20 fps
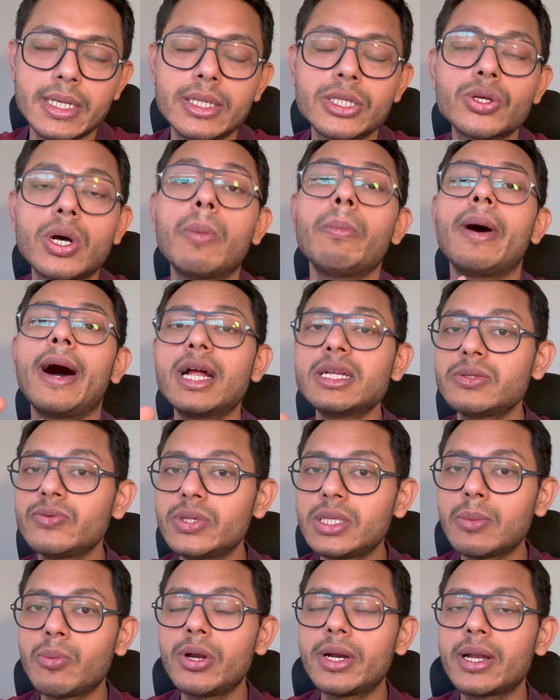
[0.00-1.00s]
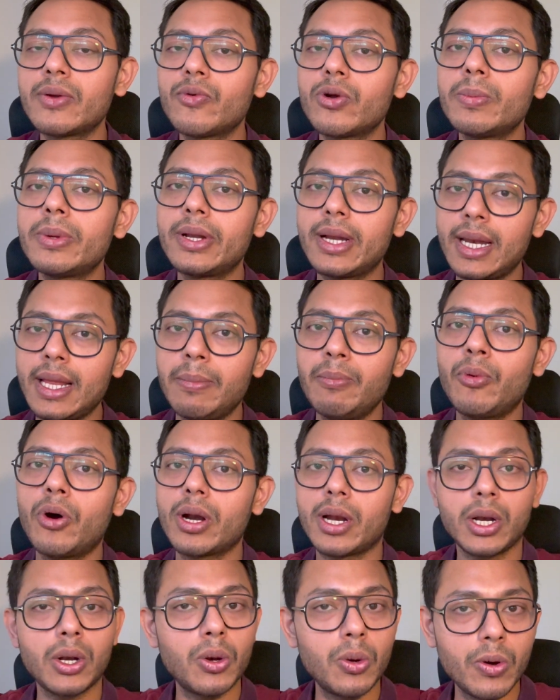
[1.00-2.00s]
So a March Visa Bulletin would be really
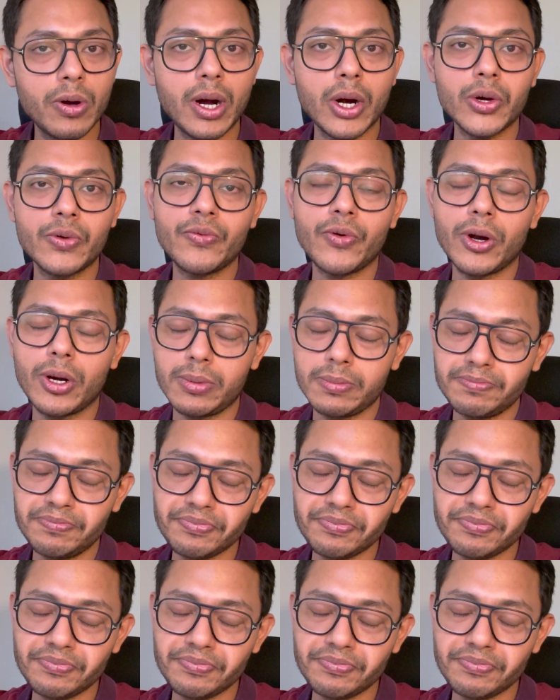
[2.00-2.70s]
important to look out for.